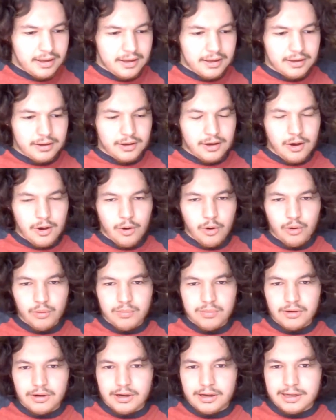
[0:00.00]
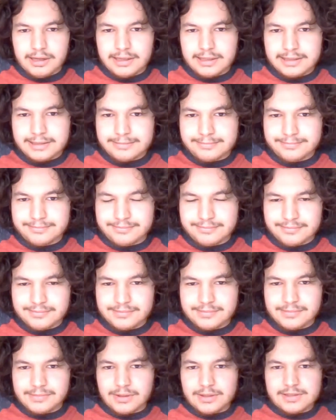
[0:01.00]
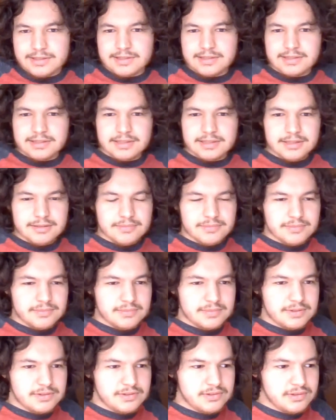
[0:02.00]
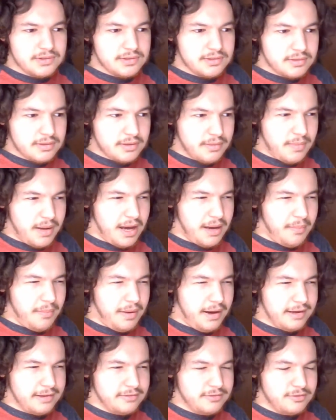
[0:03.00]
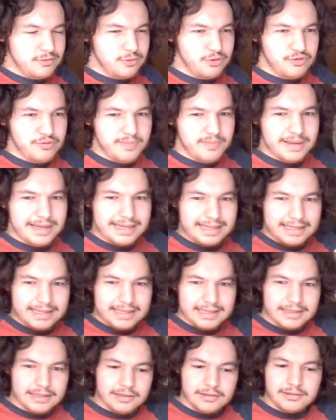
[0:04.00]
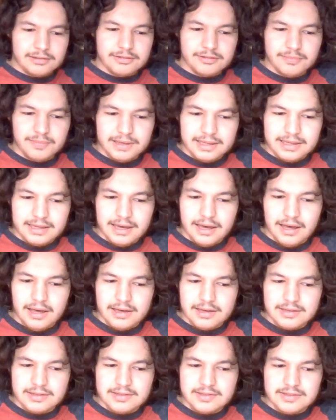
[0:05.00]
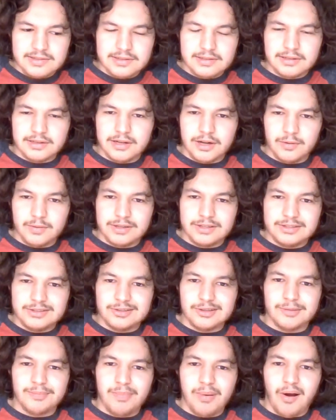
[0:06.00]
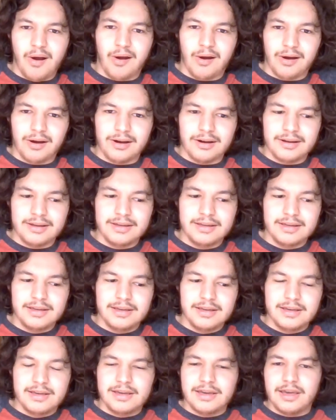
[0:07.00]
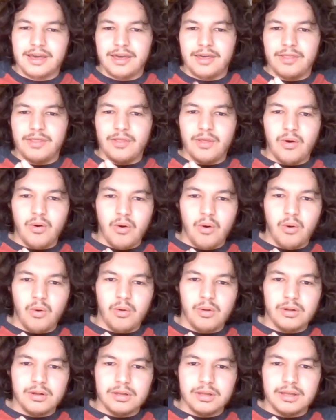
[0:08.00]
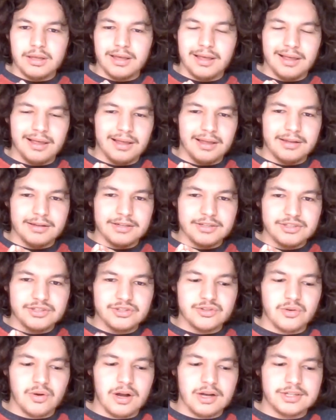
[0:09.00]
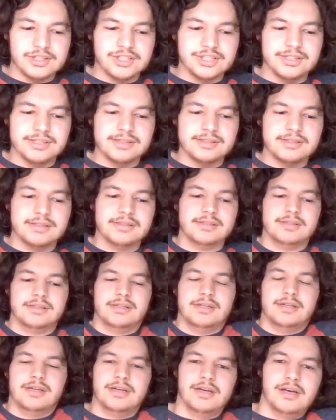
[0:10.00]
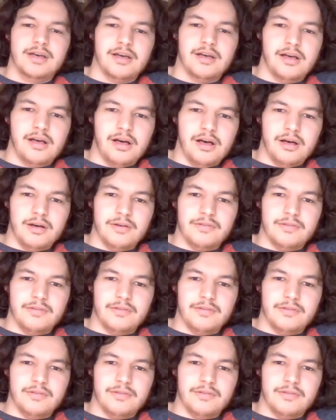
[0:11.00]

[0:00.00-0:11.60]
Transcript: Cobra seems, in my mind, to have been killed because, you know, he took part in the whole destruction of